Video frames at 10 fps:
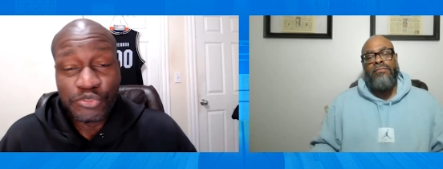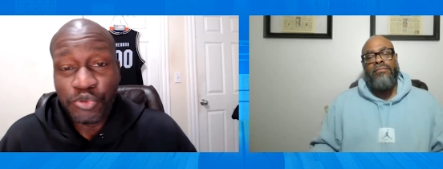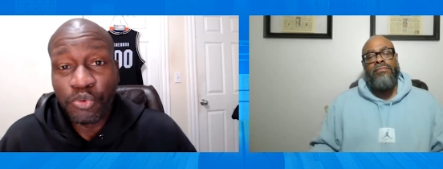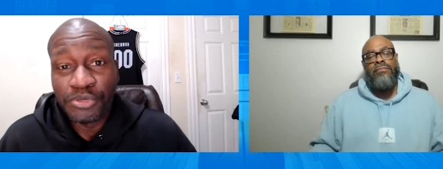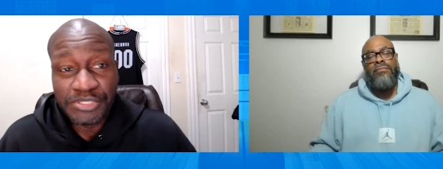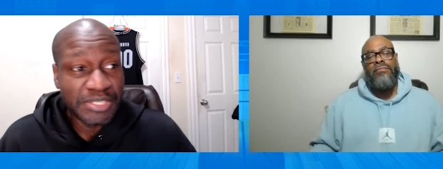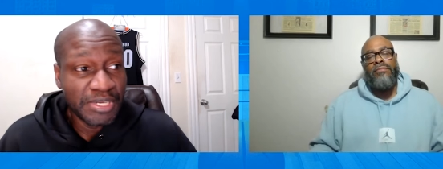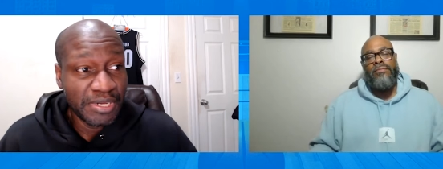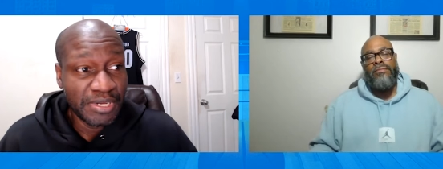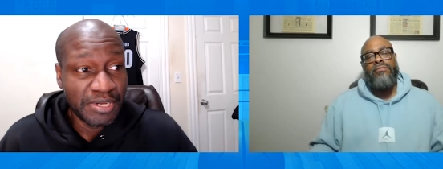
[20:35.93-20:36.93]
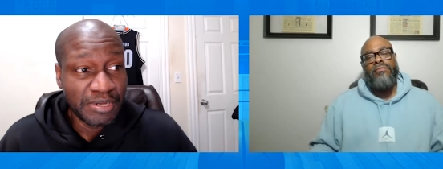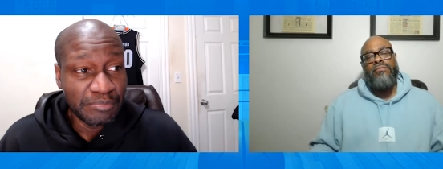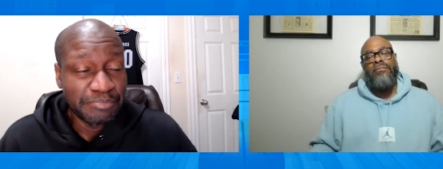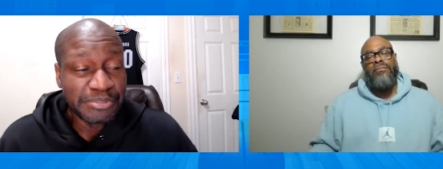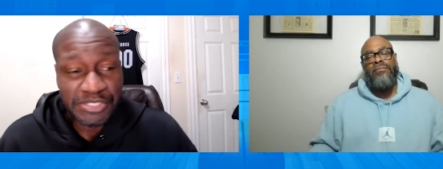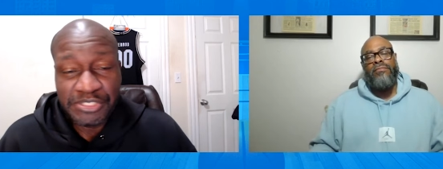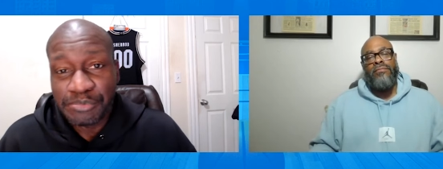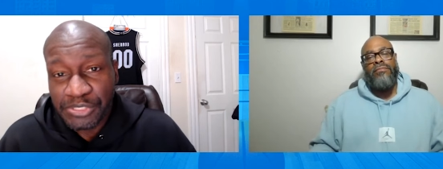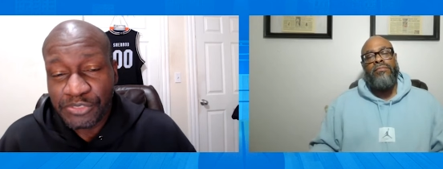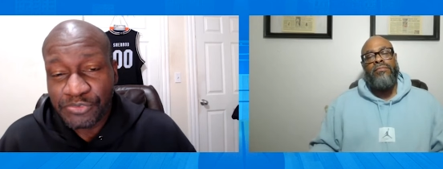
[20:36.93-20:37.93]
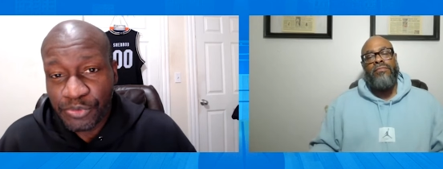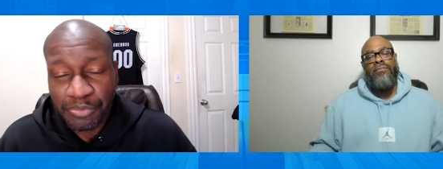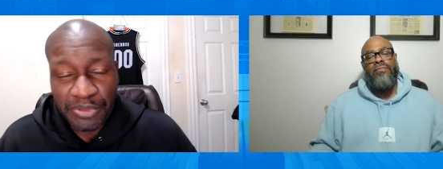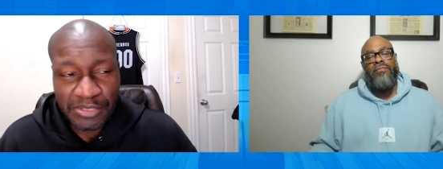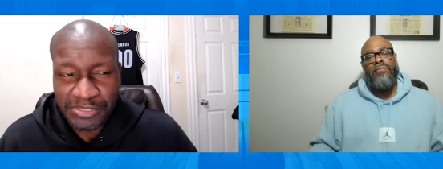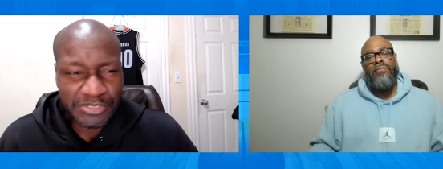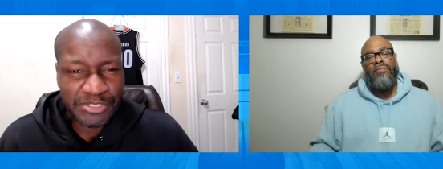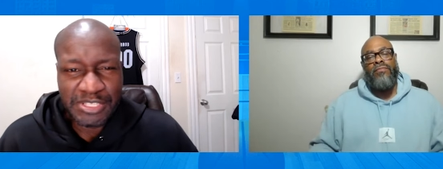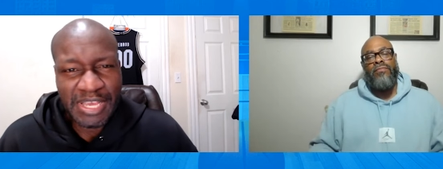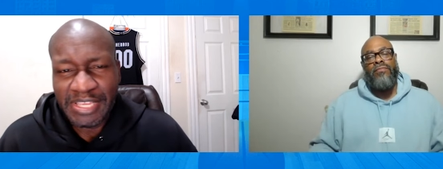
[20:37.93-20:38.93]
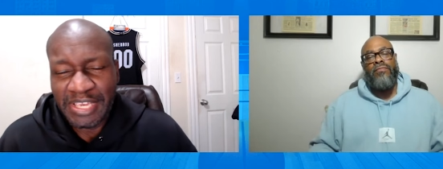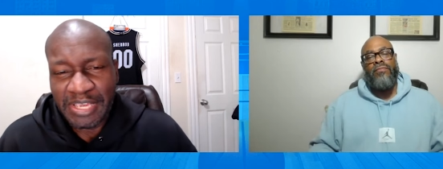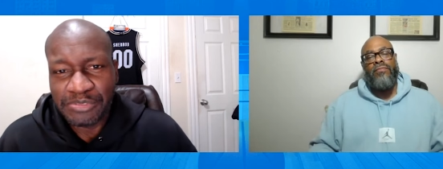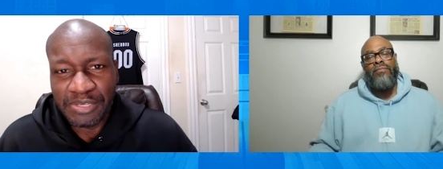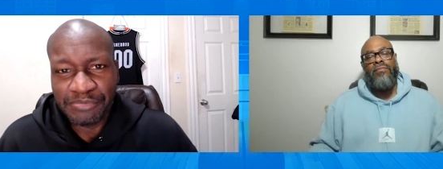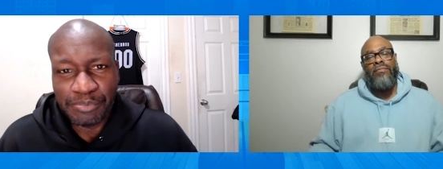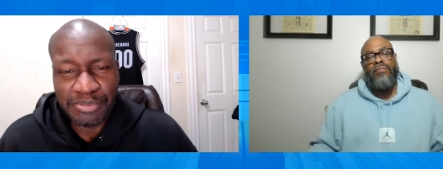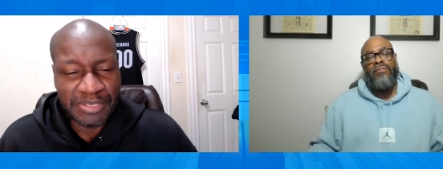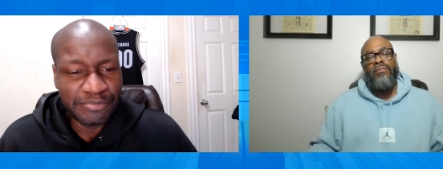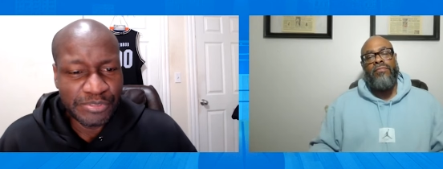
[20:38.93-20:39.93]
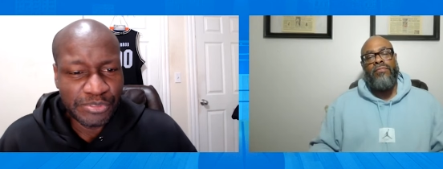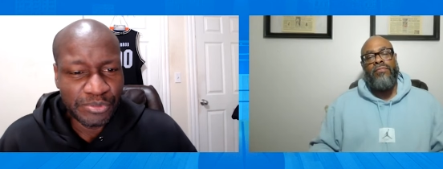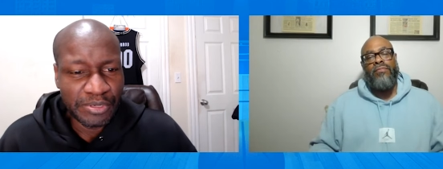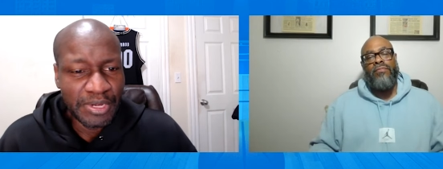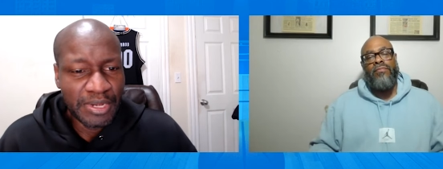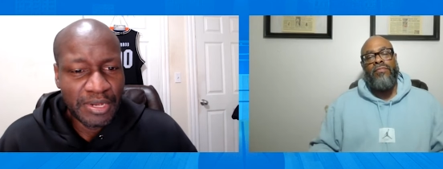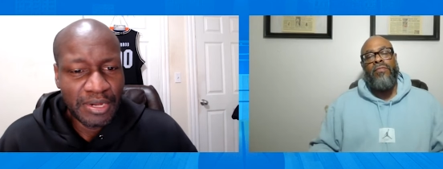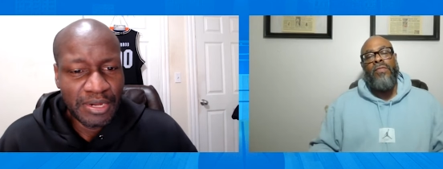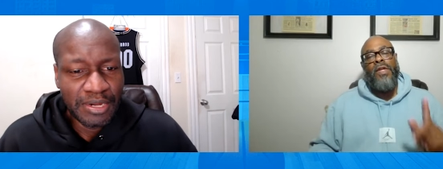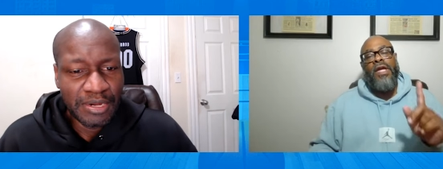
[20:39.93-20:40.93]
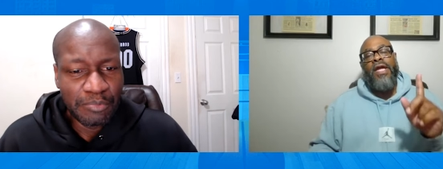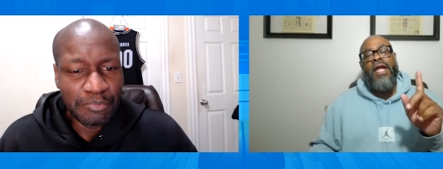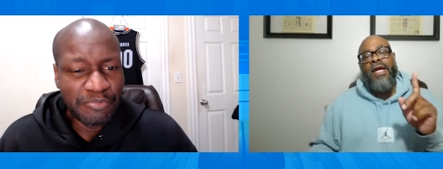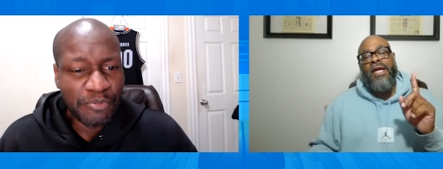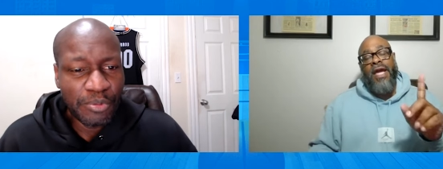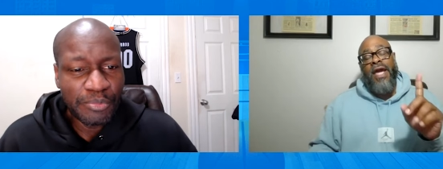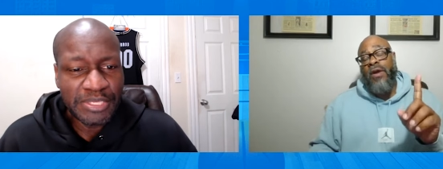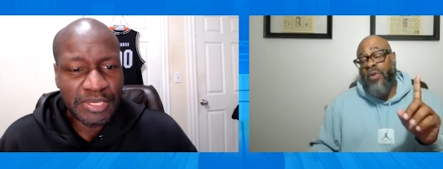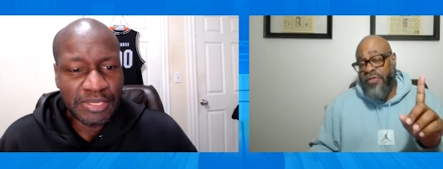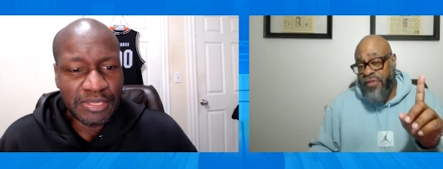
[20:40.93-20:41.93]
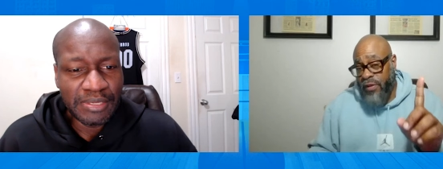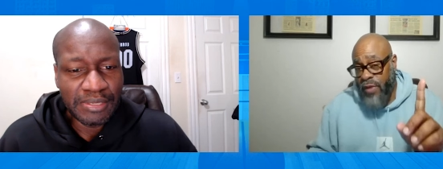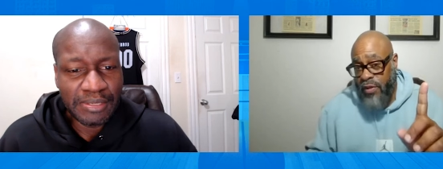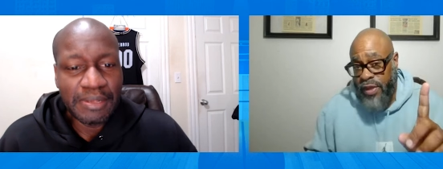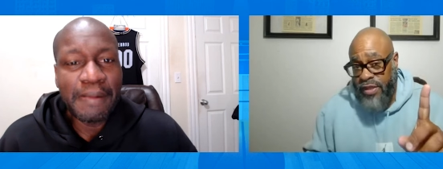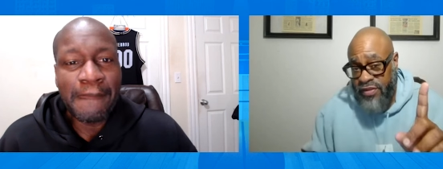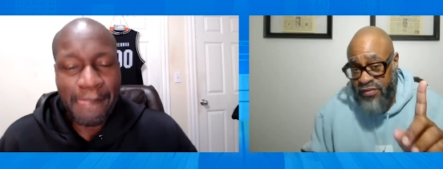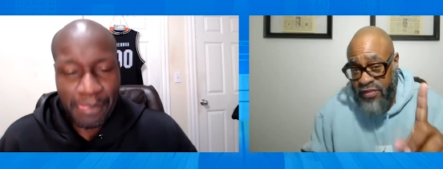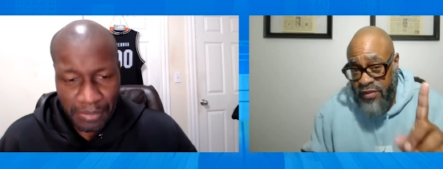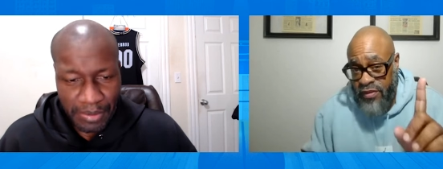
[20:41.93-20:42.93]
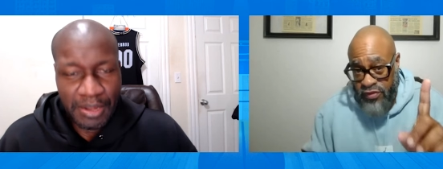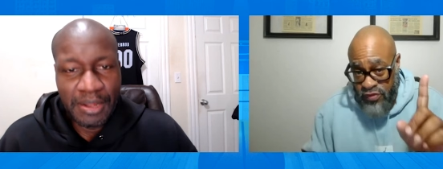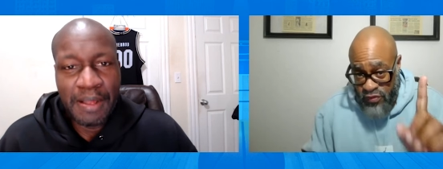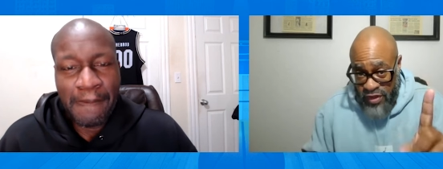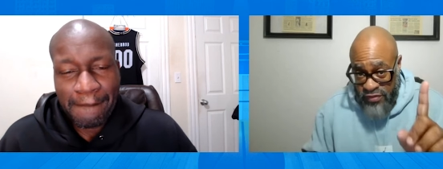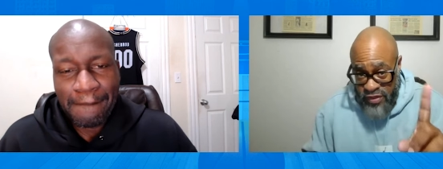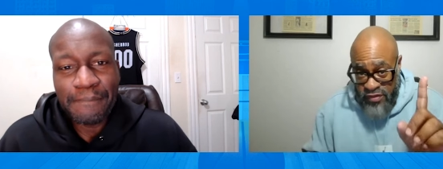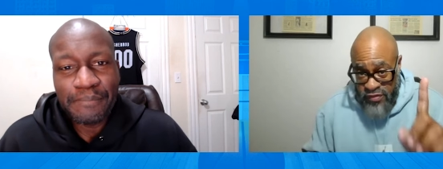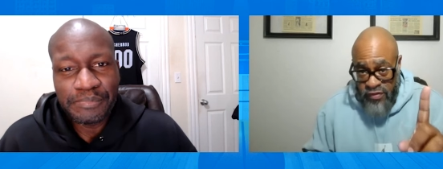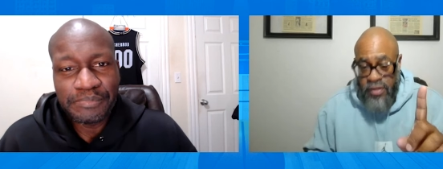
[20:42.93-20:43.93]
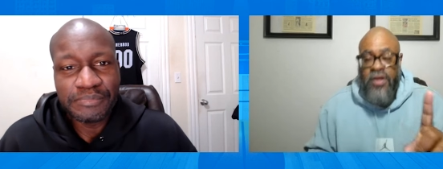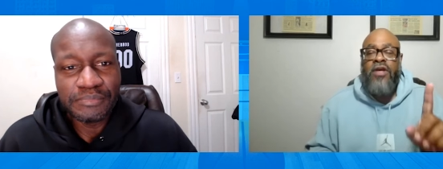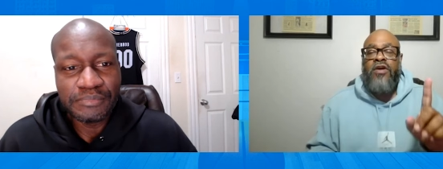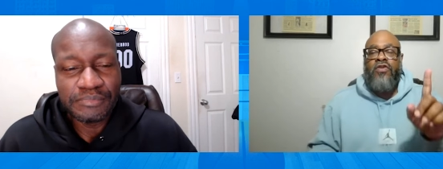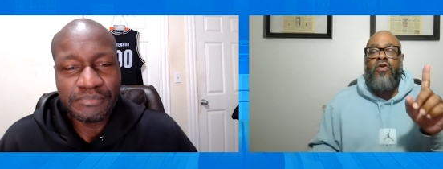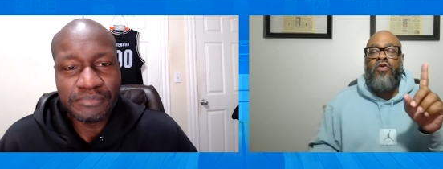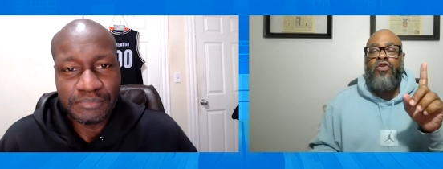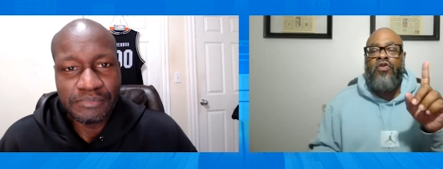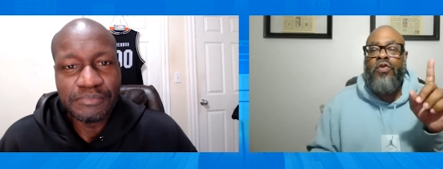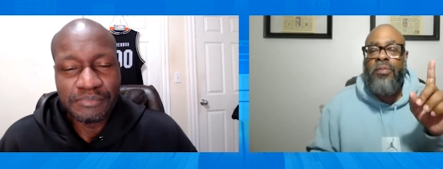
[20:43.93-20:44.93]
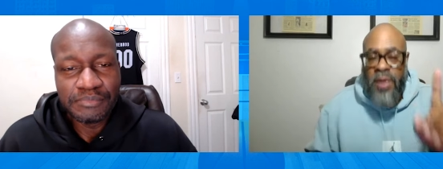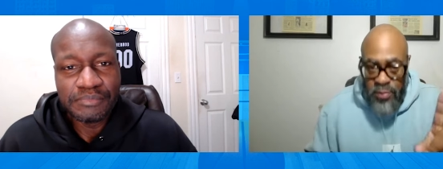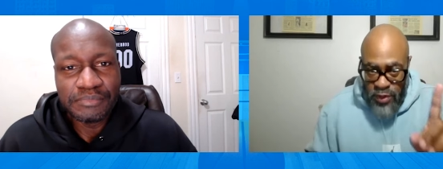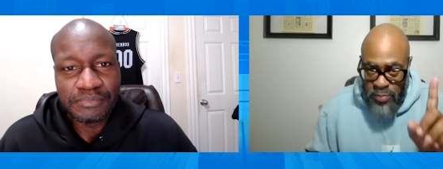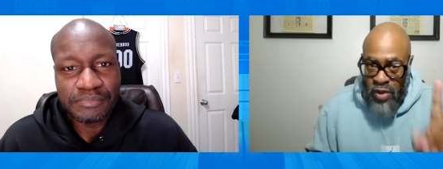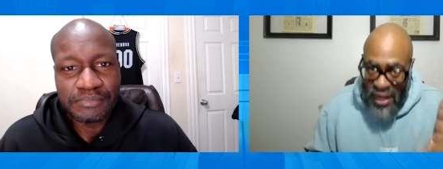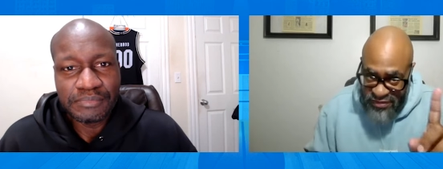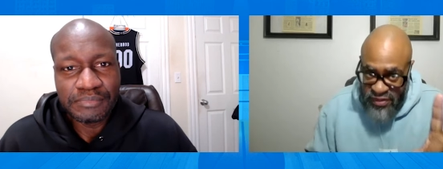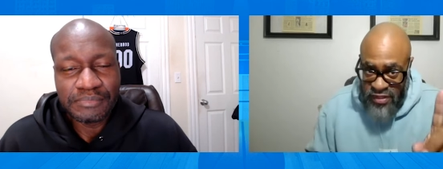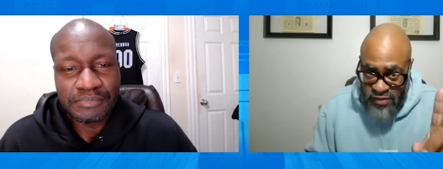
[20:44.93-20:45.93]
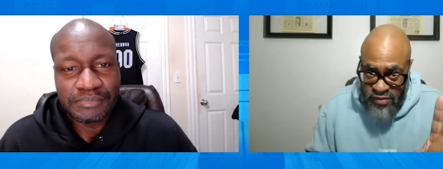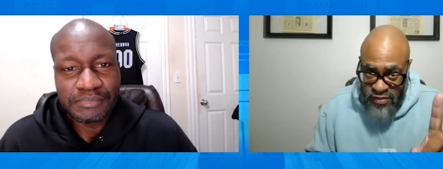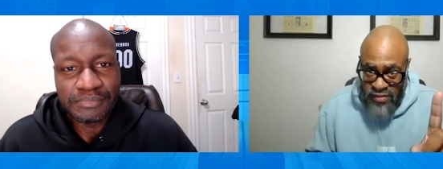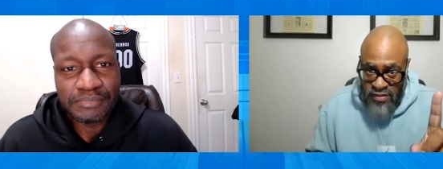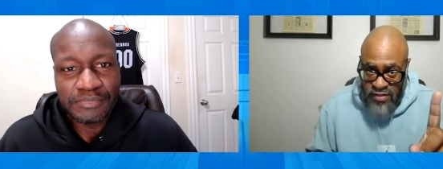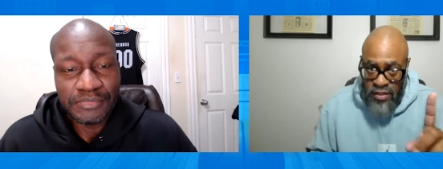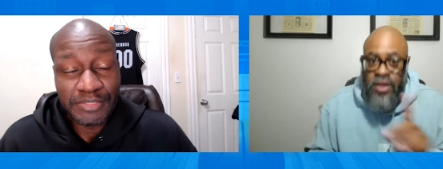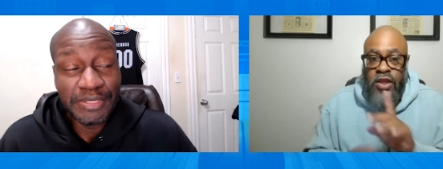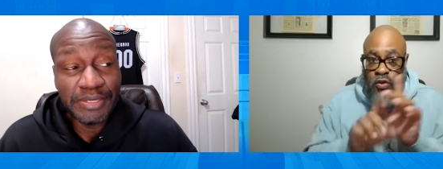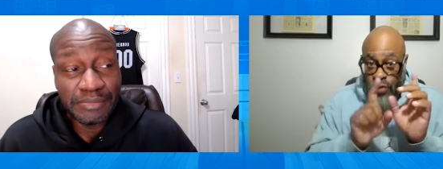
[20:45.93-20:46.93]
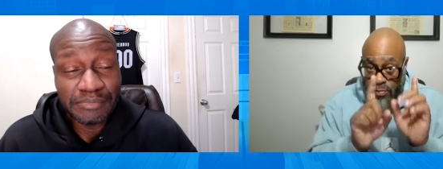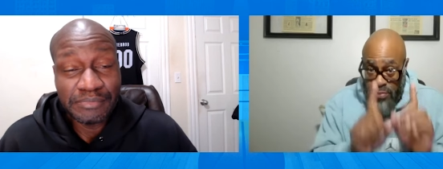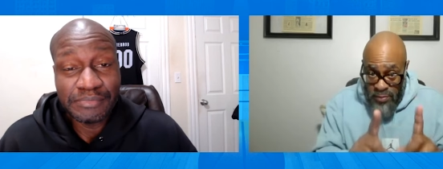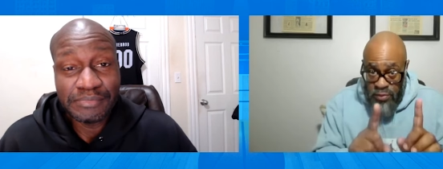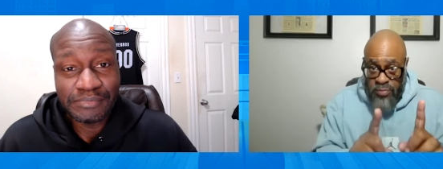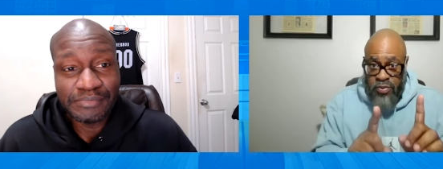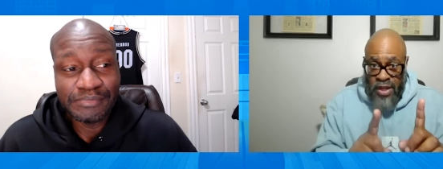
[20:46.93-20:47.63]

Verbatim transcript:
Speaker 1: towards uh, positioning themselves for the playoffs because there's a lot of games left to play for sure. Uh, can, can I add
Speaker 2: one thing right quick just to, to uh-huh. stress this so you remember the process. Yeah. You remember the